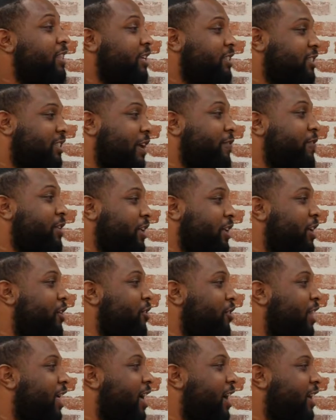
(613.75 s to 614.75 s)
the
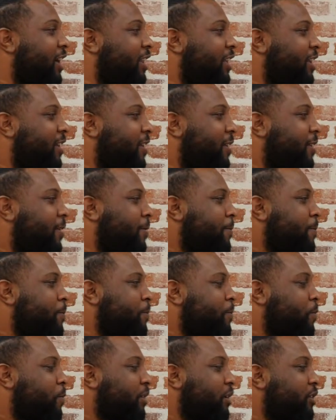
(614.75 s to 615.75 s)
7-year line."
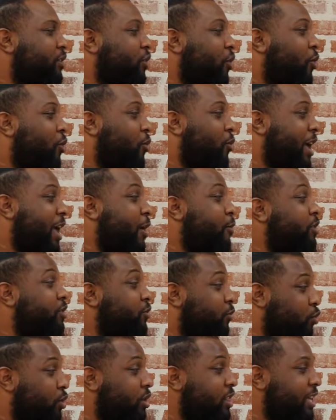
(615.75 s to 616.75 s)
So it was
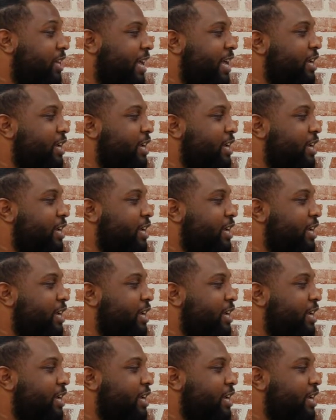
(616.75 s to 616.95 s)
really